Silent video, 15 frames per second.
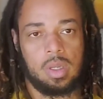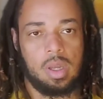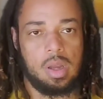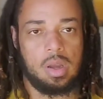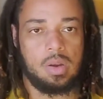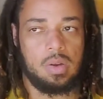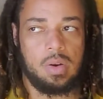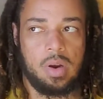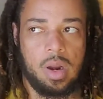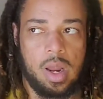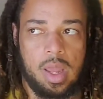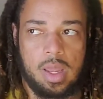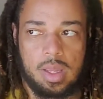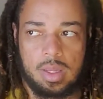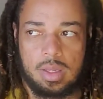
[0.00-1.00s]
All
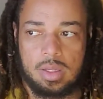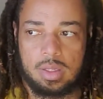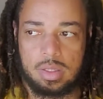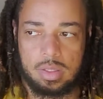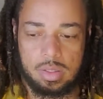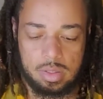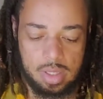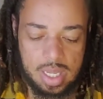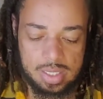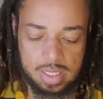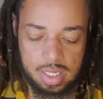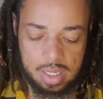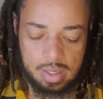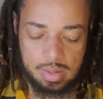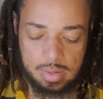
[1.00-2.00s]
right. That's
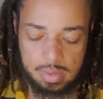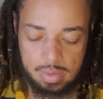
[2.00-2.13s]
it.